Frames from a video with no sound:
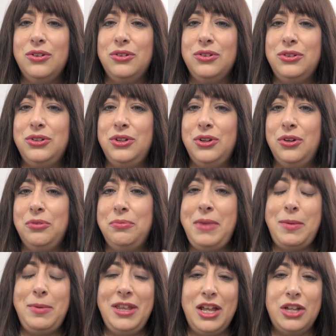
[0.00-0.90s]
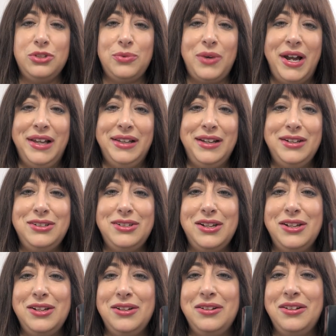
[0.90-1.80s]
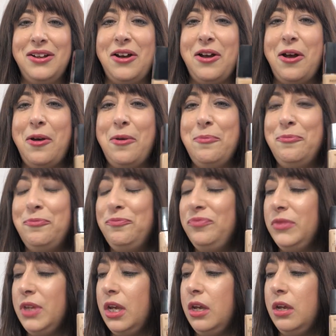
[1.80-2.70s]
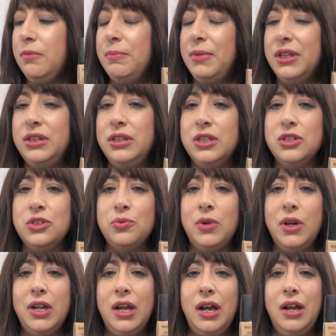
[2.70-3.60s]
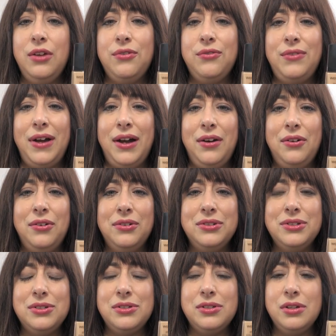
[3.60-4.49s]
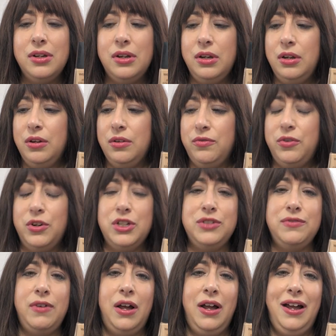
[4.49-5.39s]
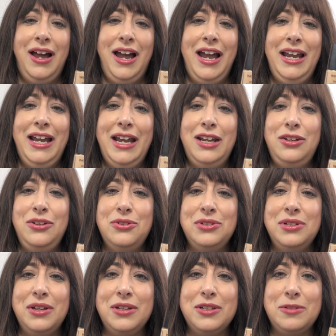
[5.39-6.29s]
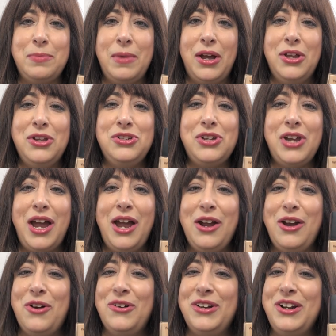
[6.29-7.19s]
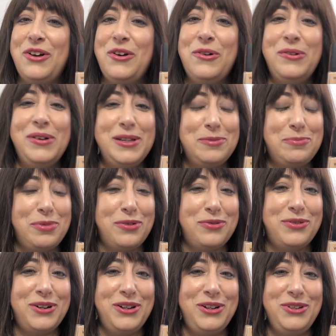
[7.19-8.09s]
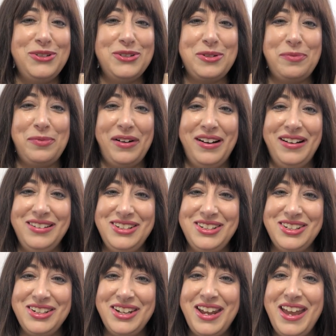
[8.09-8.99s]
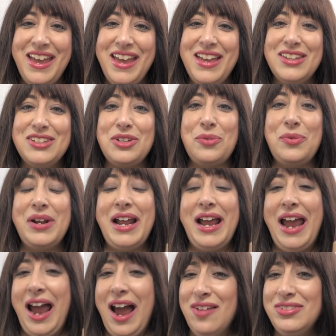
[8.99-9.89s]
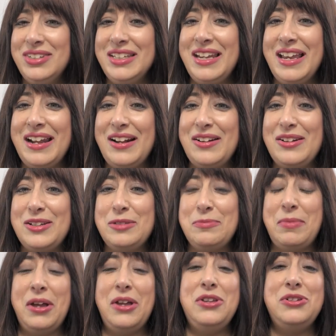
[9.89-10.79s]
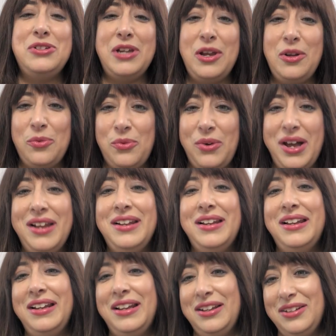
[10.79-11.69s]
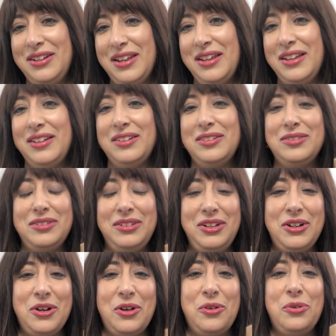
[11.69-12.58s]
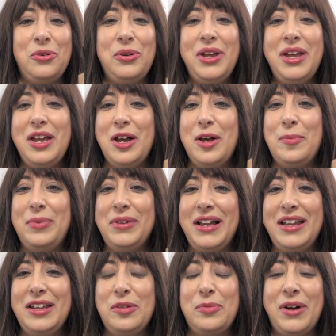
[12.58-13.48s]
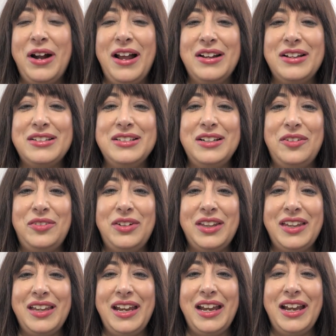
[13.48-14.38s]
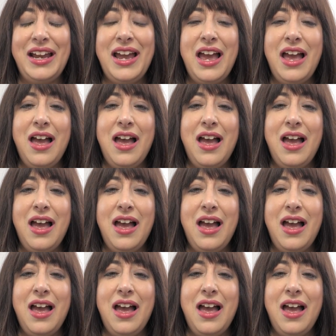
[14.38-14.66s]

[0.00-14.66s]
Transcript: So maybe that's why I liked it. But this one I found, first of all, I hate using a sponge. I would always prefer to use a brush. So when I have to get out a sponge and wet it and then, you know, apply the products and everything,